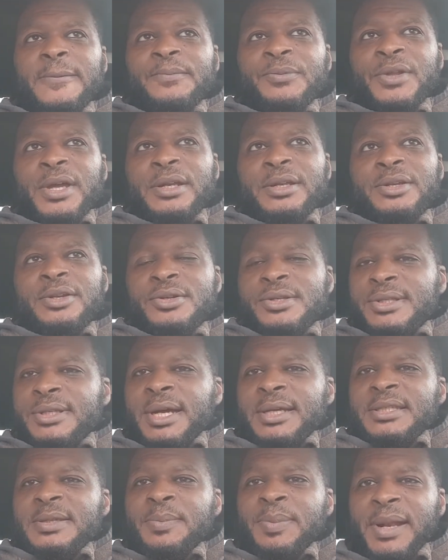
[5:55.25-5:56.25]
and you start
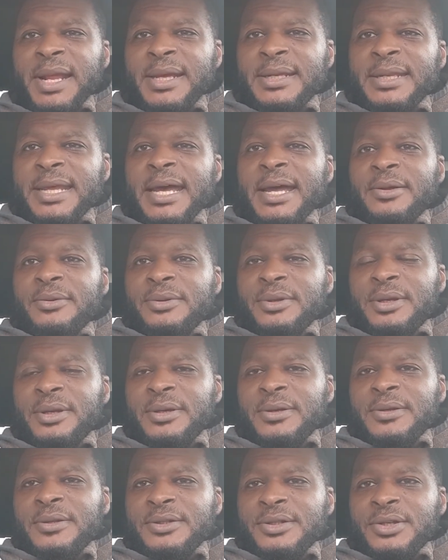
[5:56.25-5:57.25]
to play down
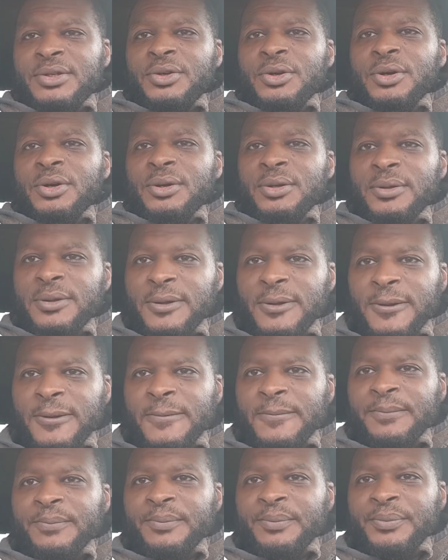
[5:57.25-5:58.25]
to your
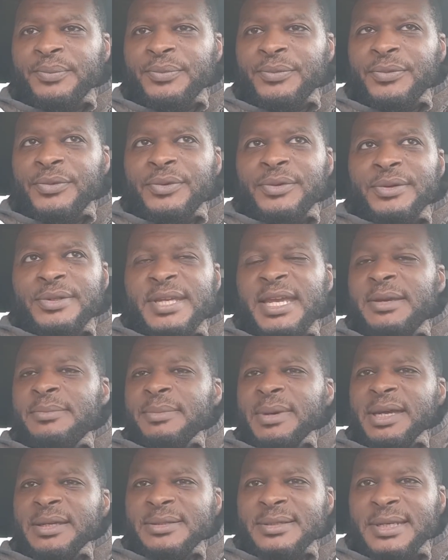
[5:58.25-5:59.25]

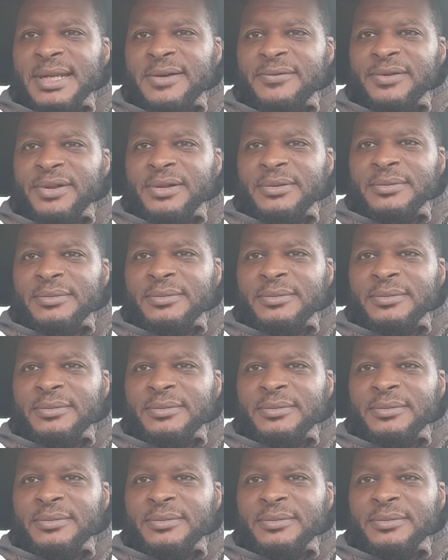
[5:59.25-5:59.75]
teammates level.